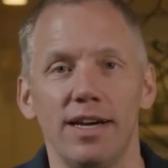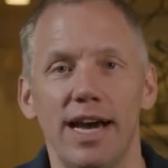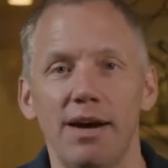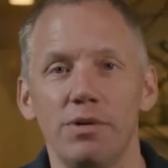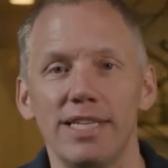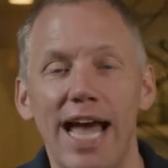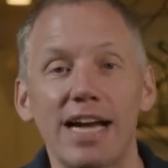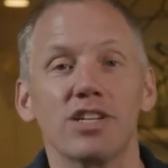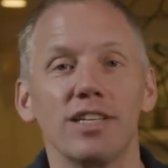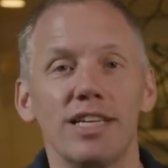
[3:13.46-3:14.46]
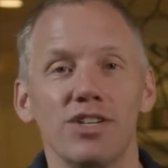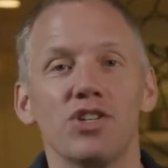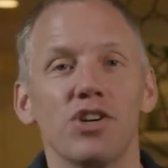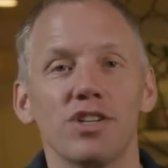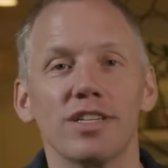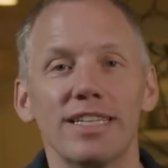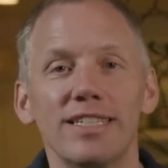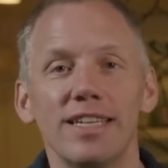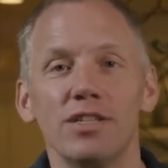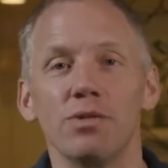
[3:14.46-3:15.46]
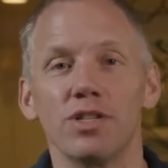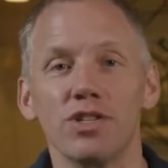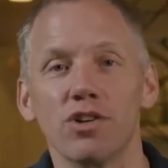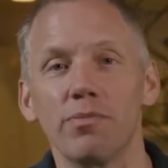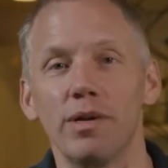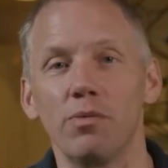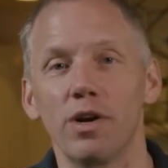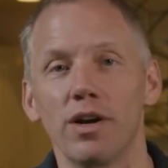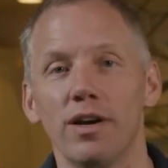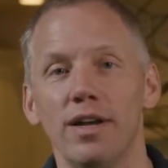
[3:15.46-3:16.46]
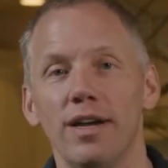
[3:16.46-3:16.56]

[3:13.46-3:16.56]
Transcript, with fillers: I was actually in church listening to a sermon where